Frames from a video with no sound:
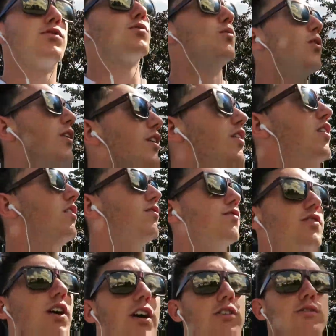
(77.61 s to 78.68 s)
swanning
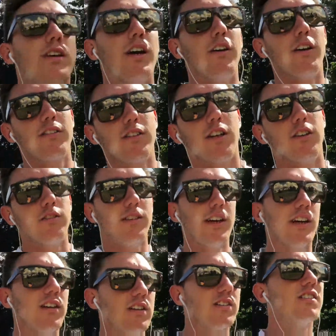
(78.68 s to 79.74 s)
off to hotel after
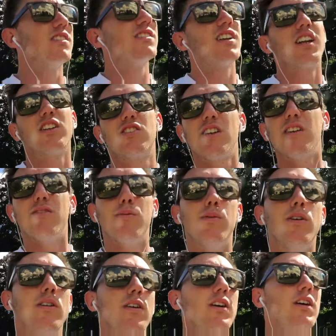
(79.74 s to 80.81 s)
hotel, because it's
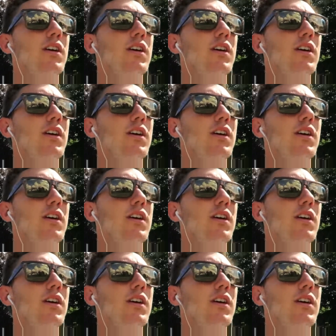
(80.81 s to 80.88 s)
unachievable.